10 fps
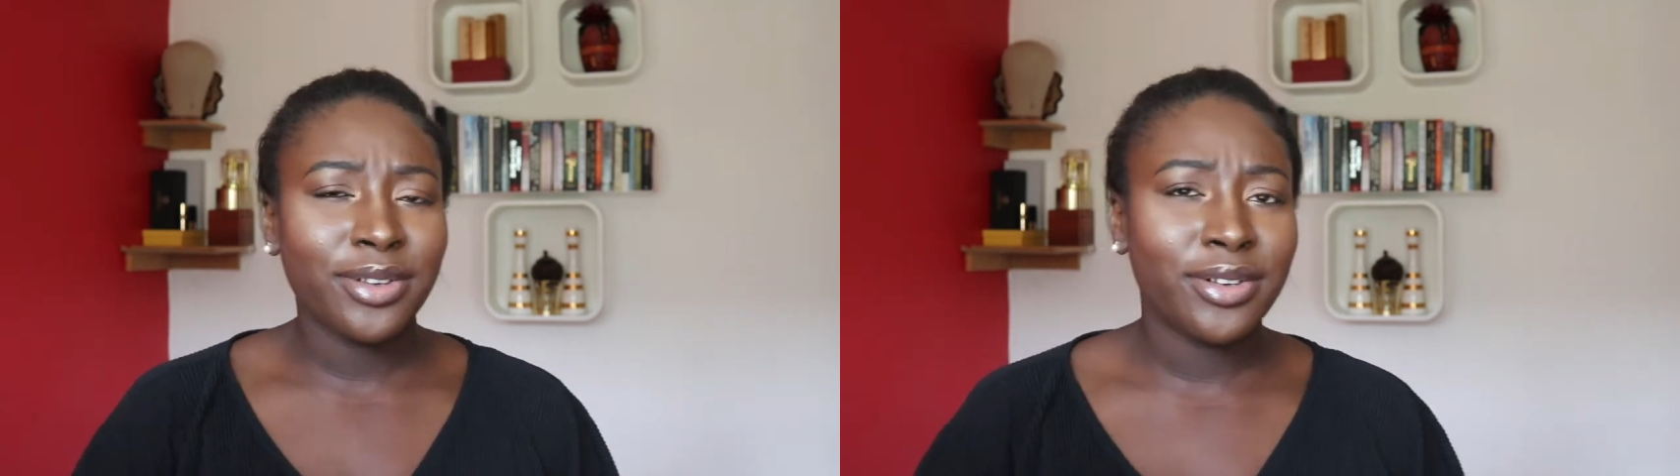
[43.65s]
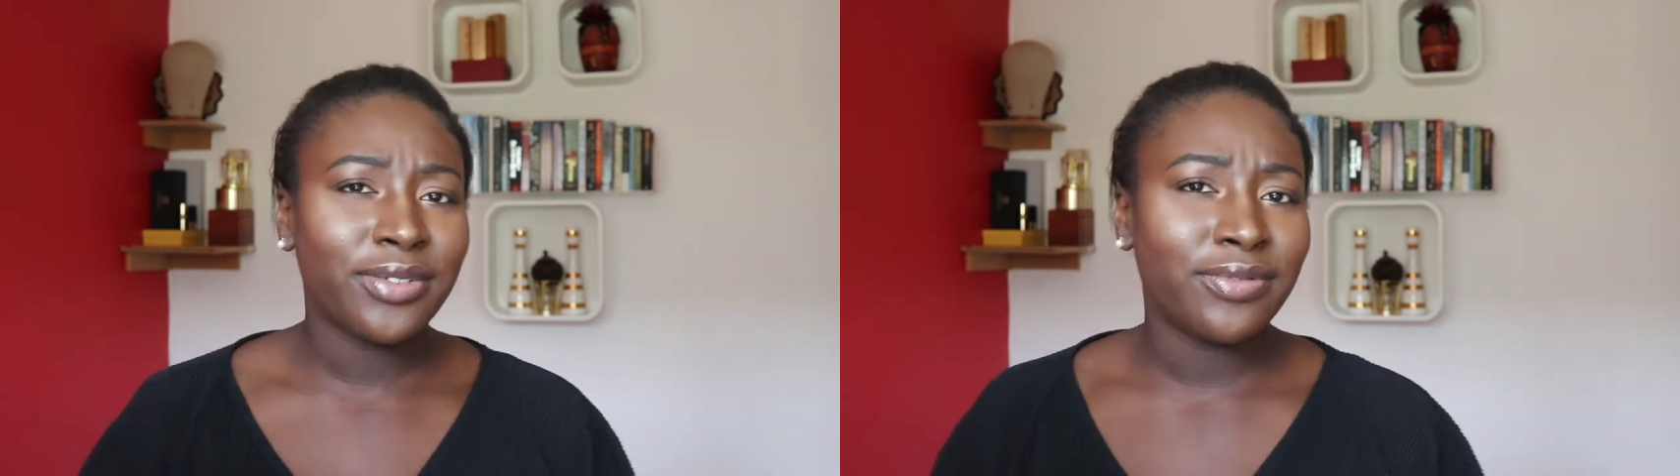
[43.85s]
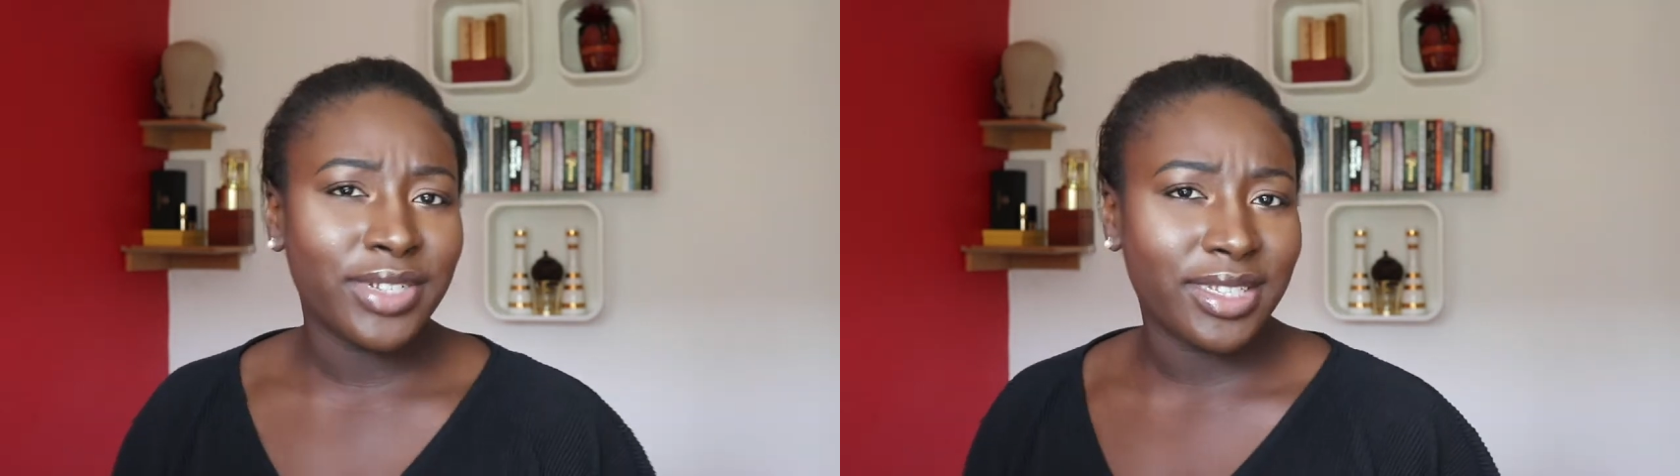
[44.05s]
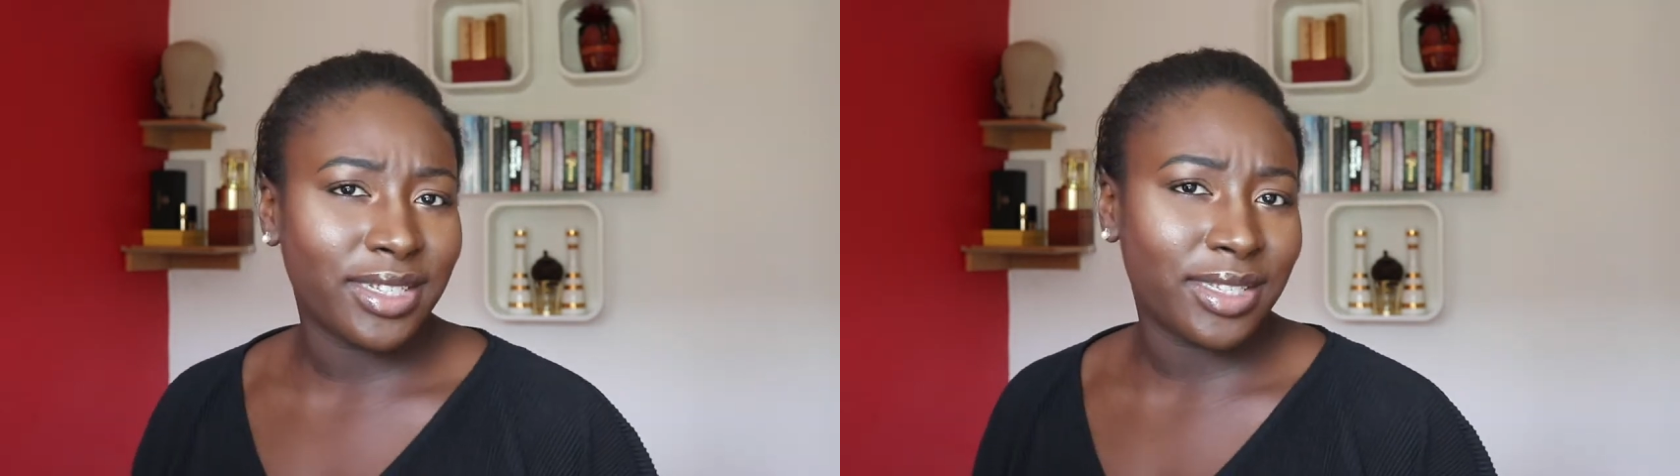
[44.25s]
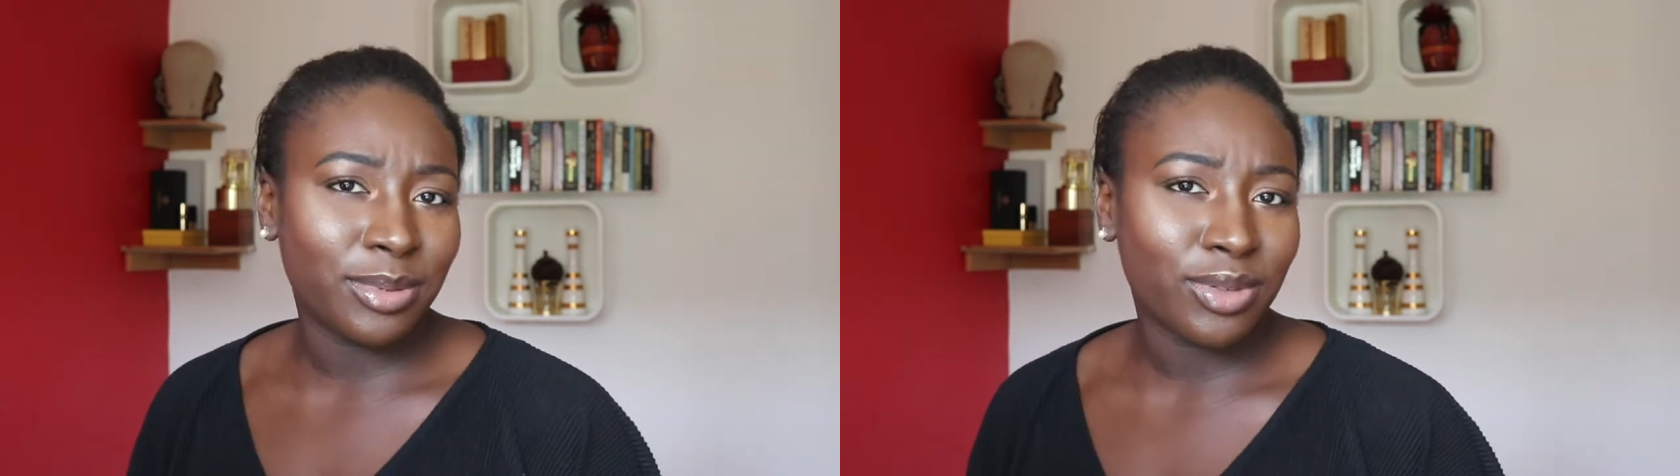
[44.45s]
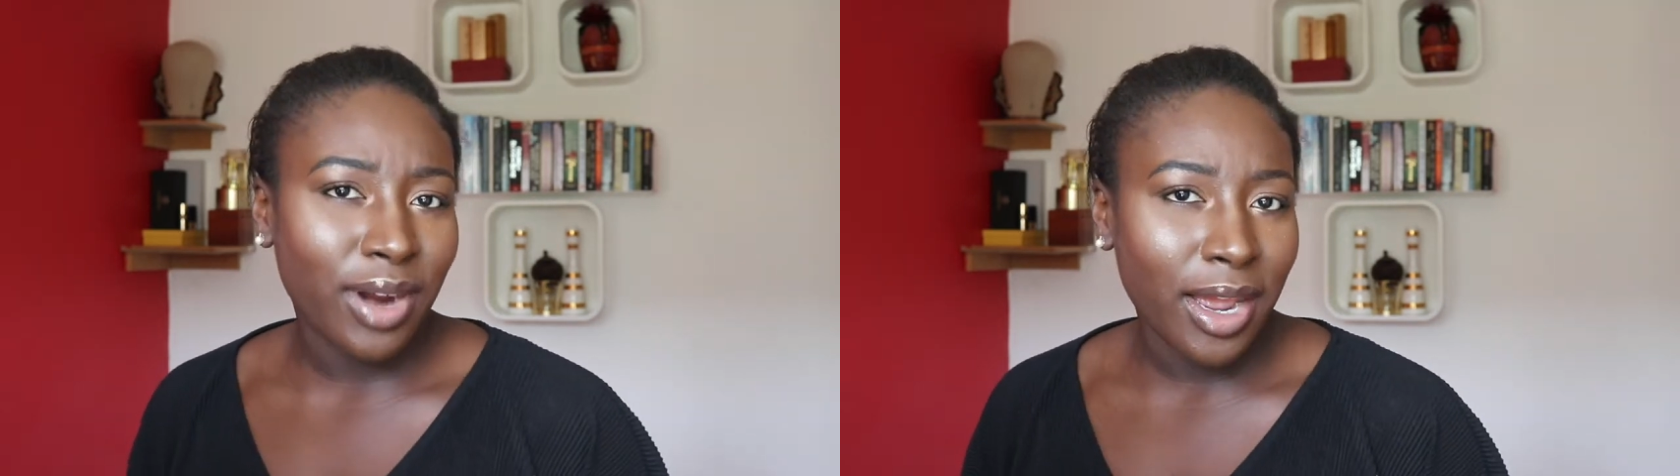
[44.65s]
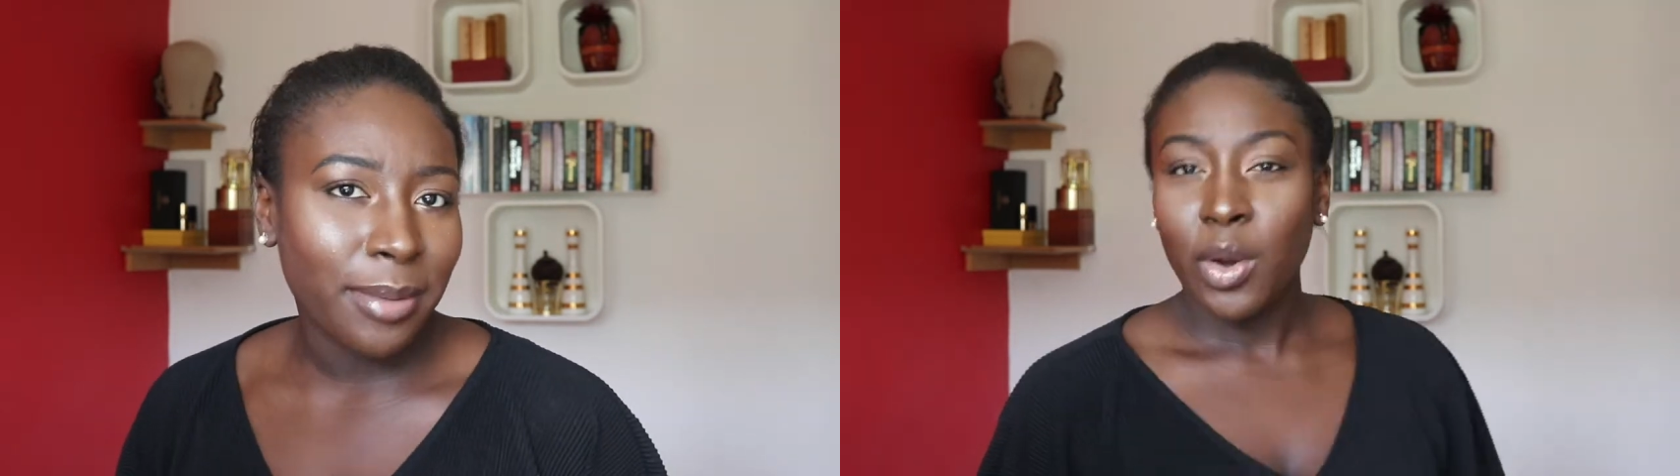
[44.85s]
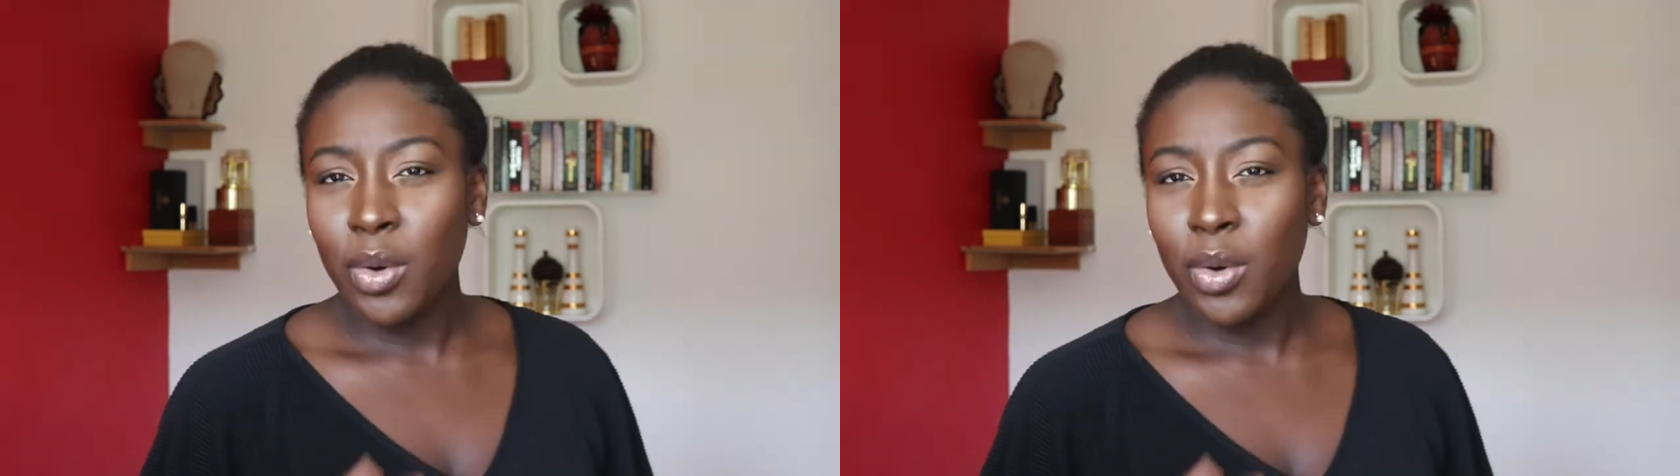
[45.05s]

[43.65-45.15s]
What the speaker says: you're convinced to subscribe,